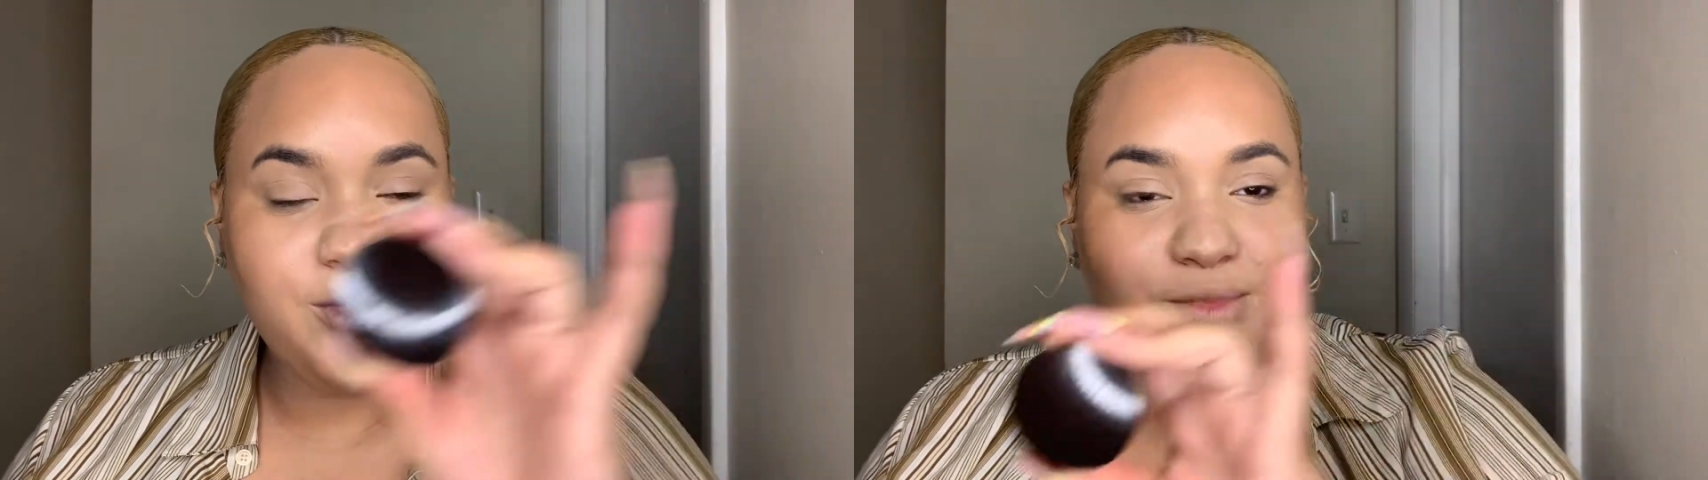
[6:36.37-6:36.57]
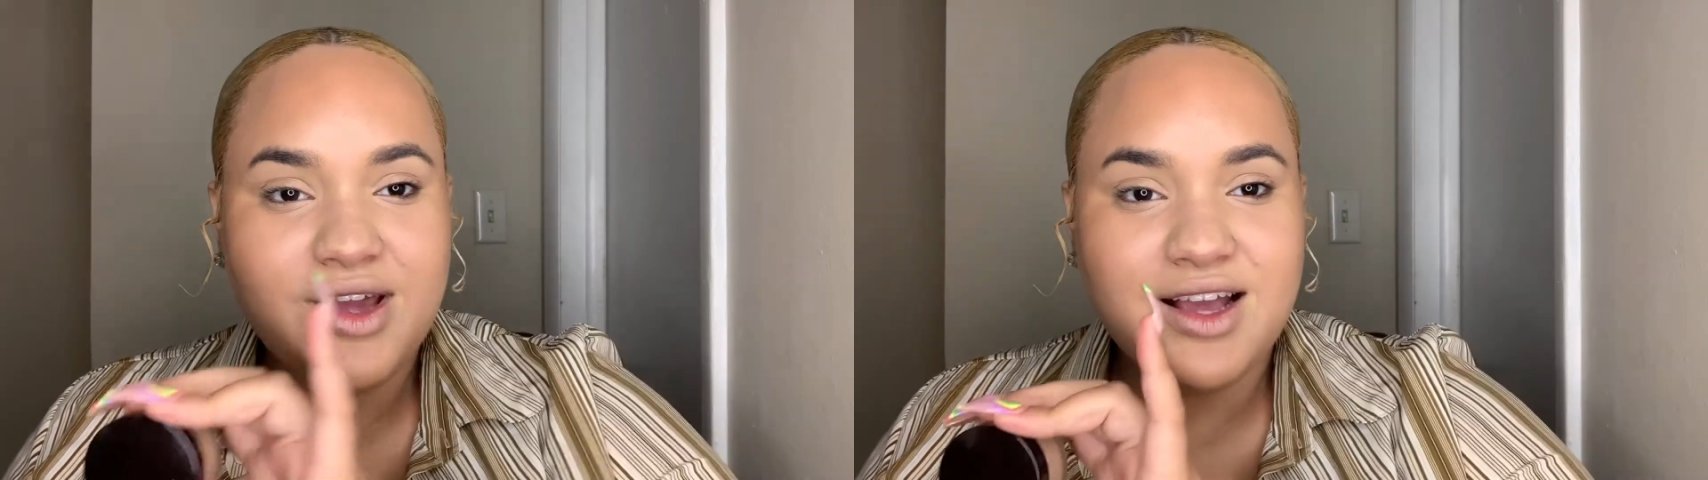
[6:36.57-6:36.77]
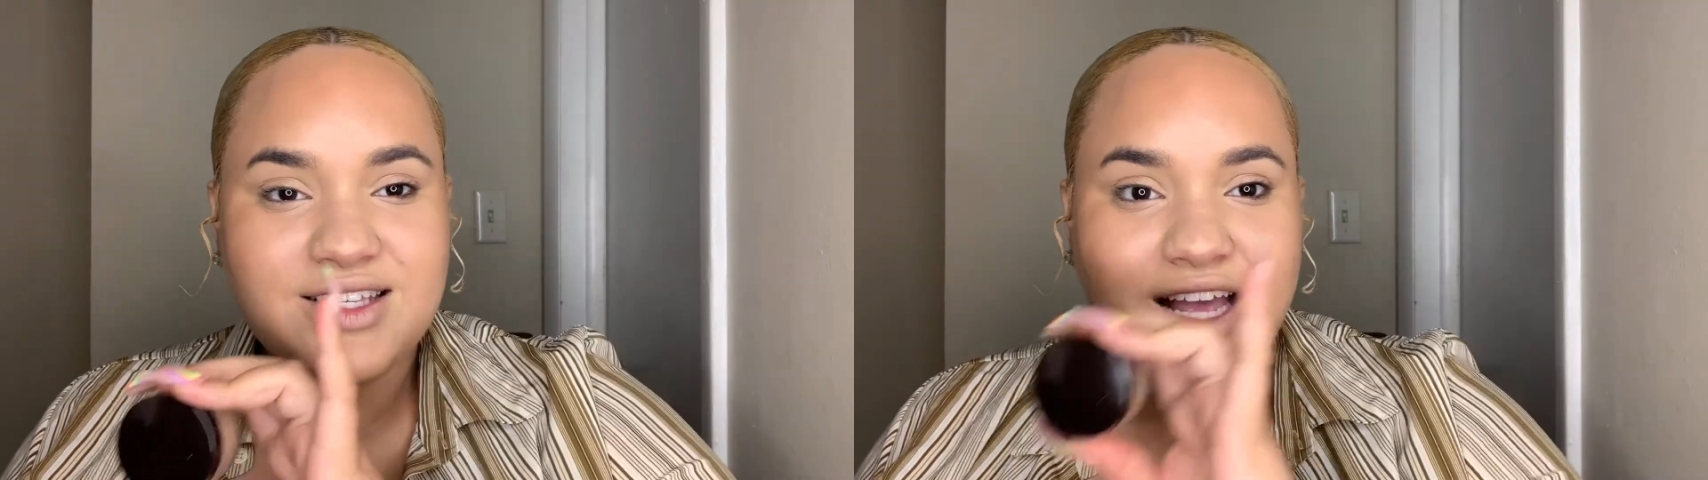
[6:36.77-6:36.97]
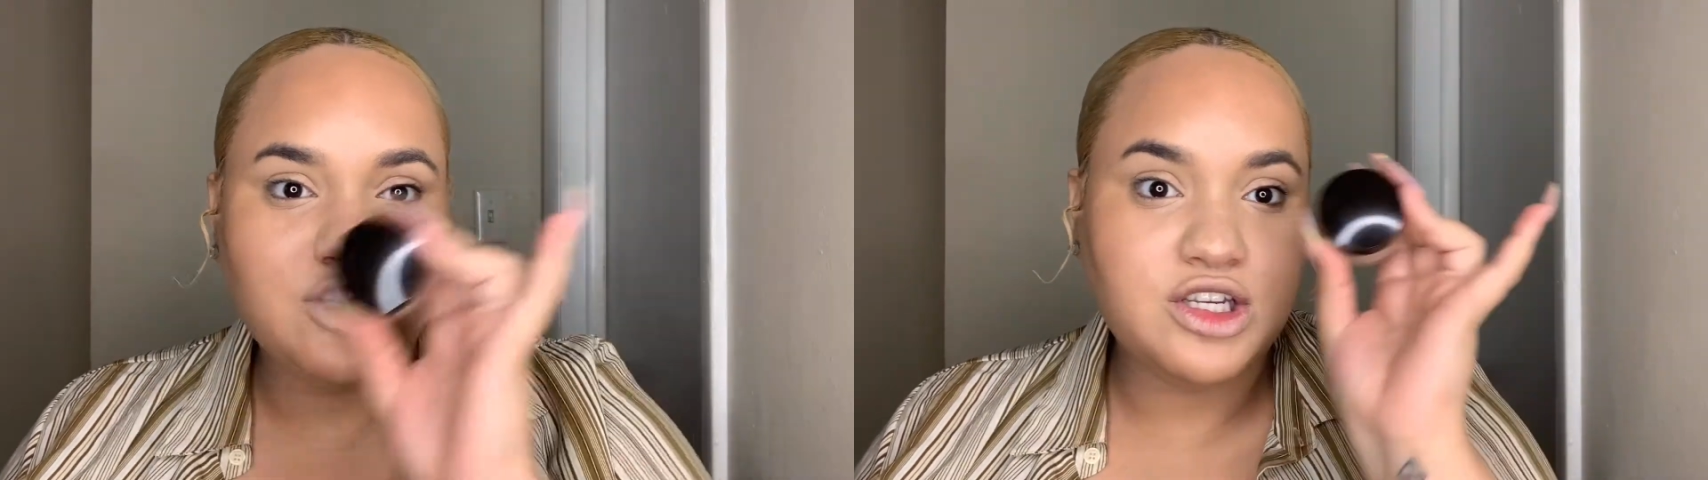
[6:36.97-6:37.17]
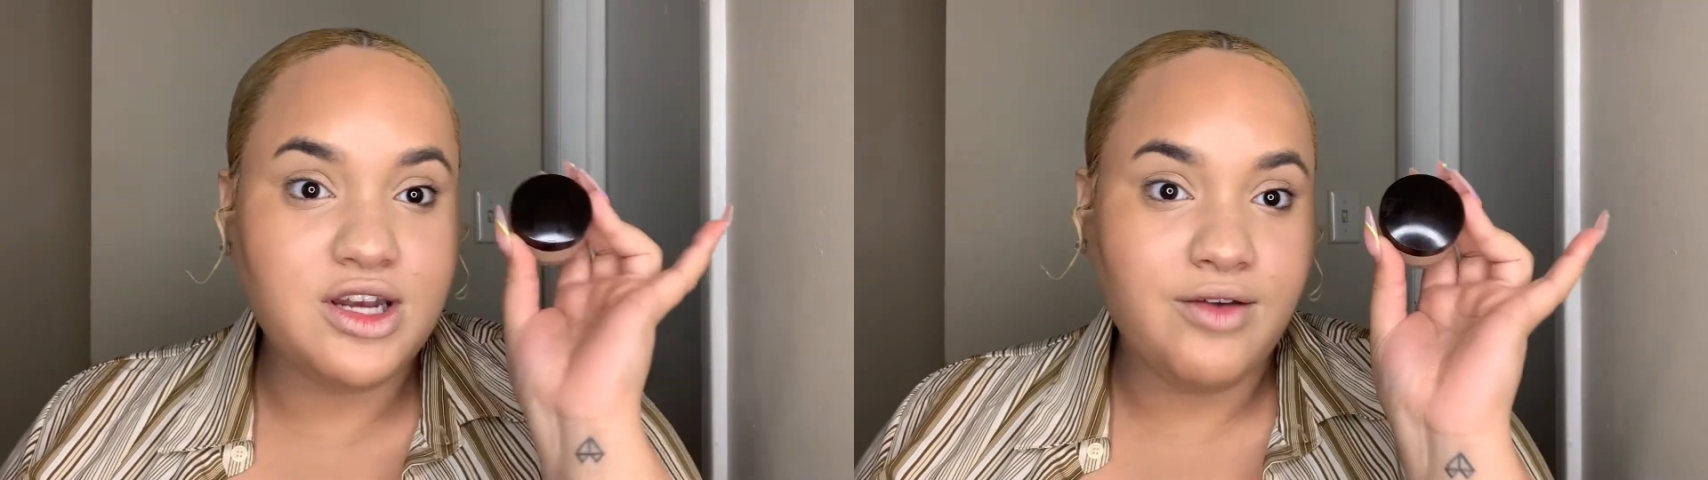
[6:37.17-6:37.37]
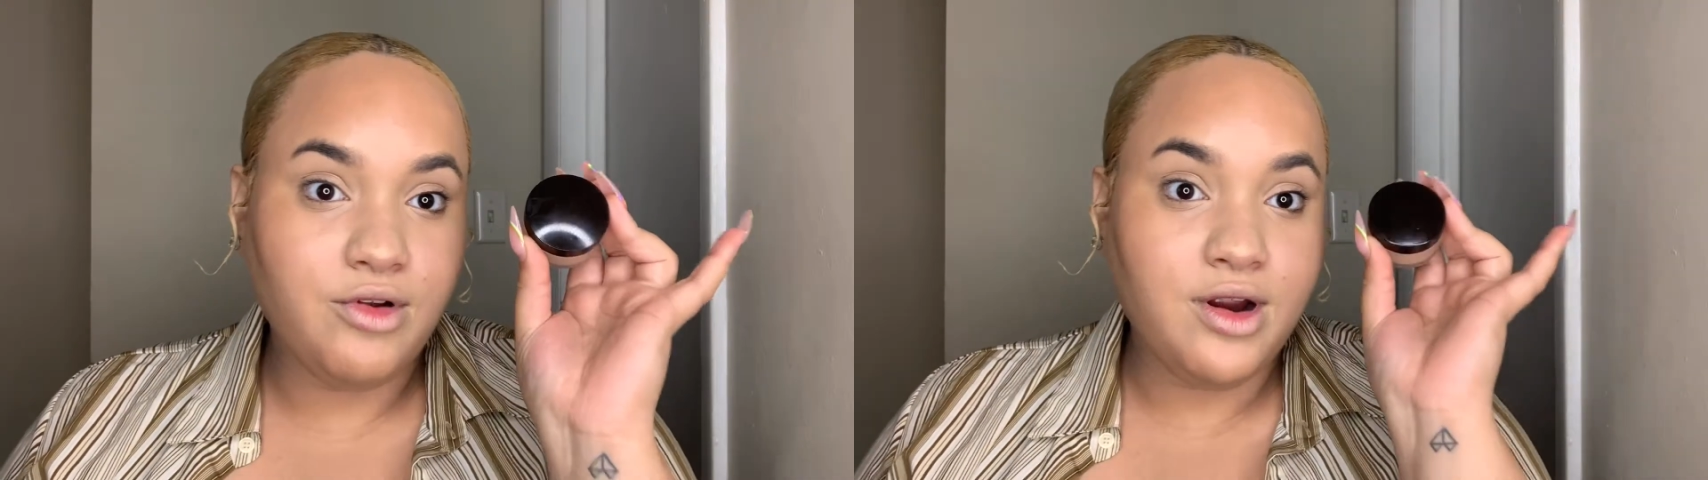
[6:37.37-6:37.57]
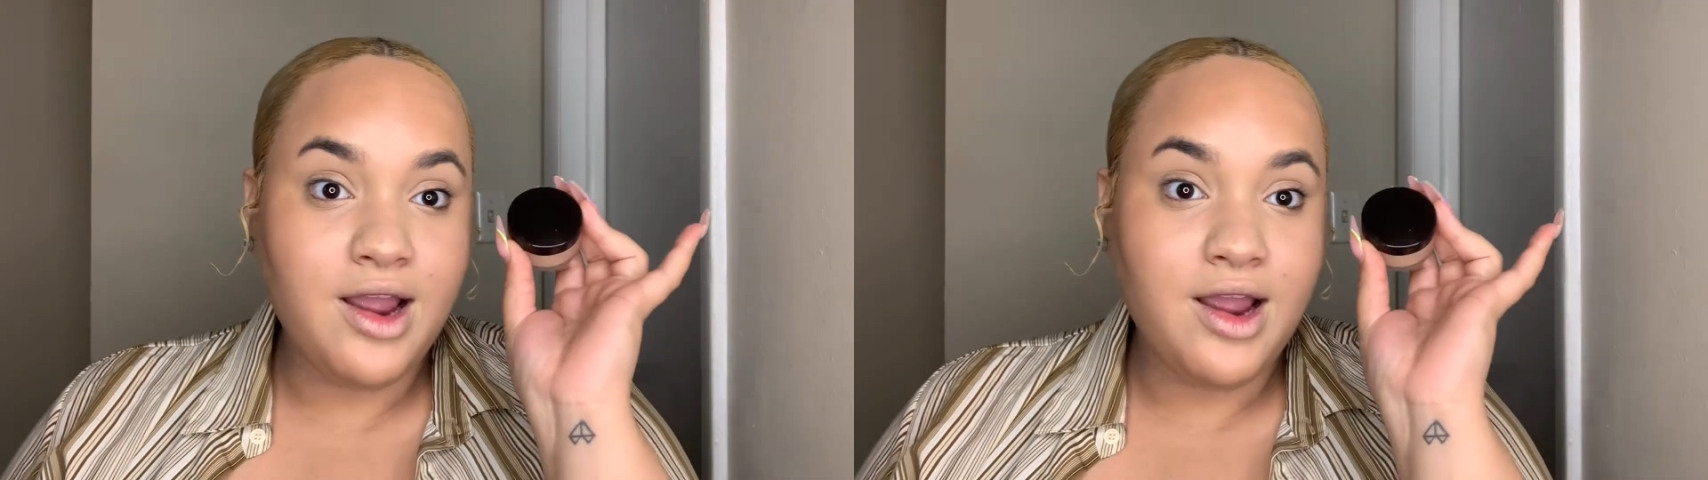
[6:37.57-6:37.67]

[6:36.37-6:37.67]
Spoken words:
because I actually never